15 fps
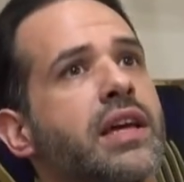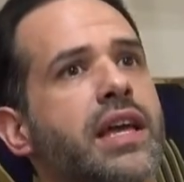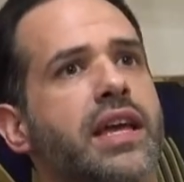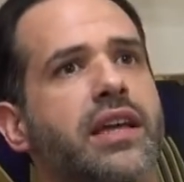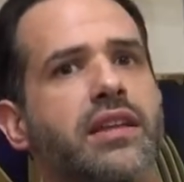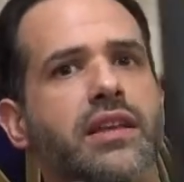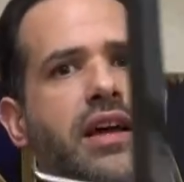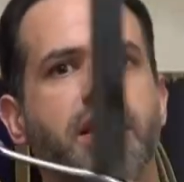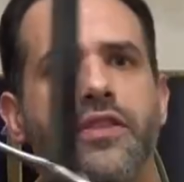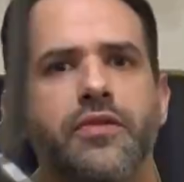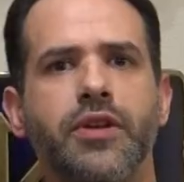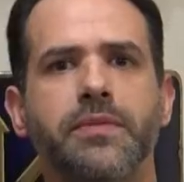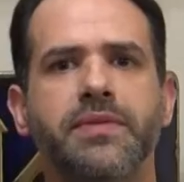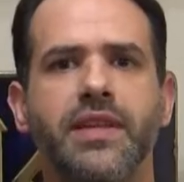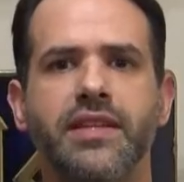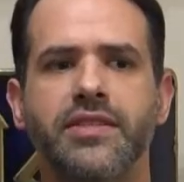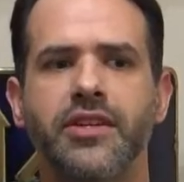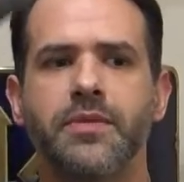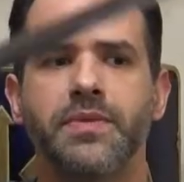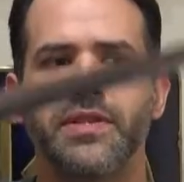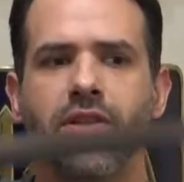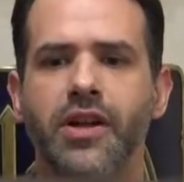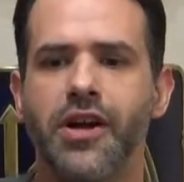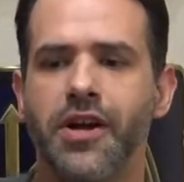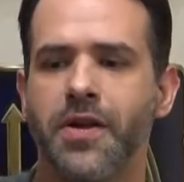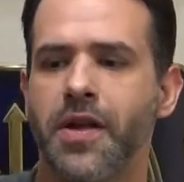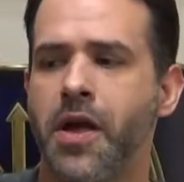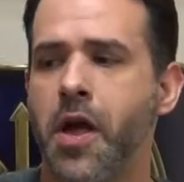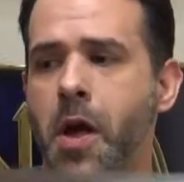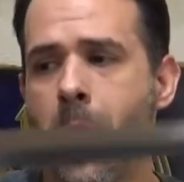and the grip's not terribly
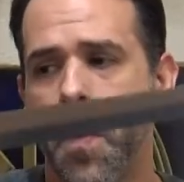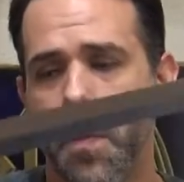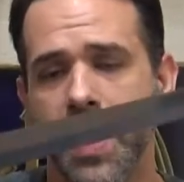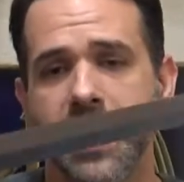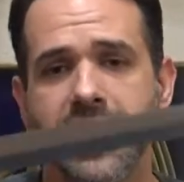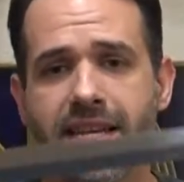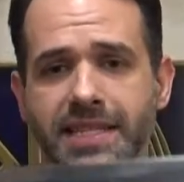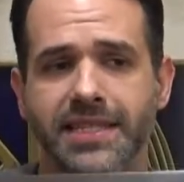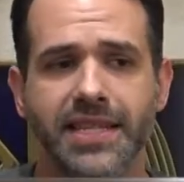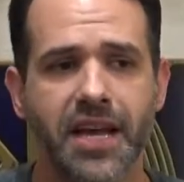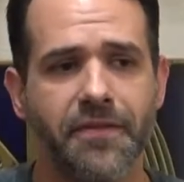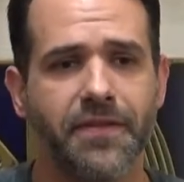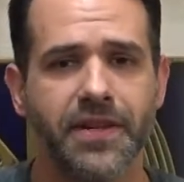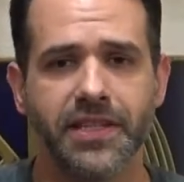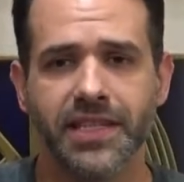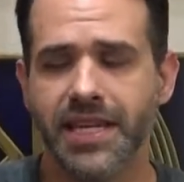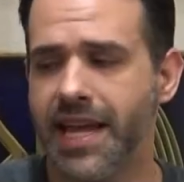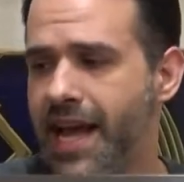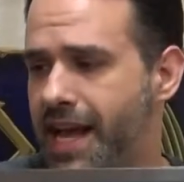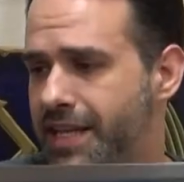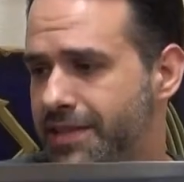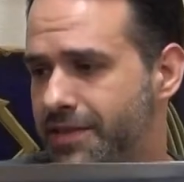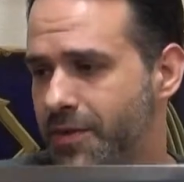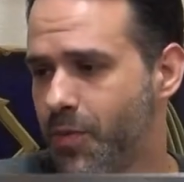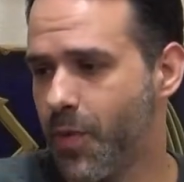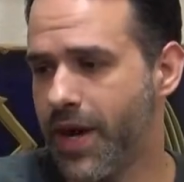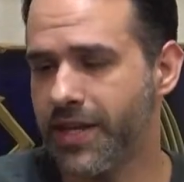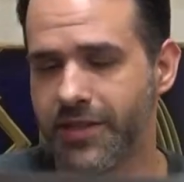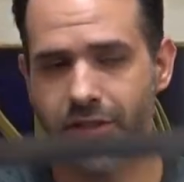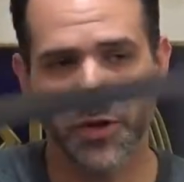long, but it definitely has some
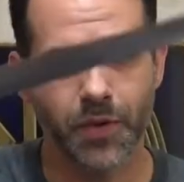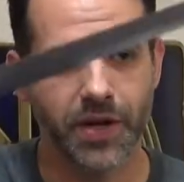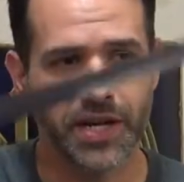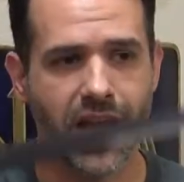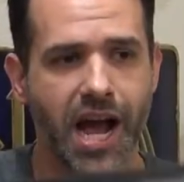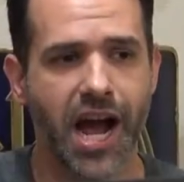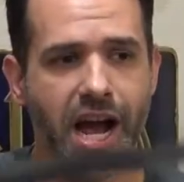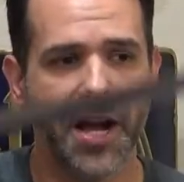weight to it.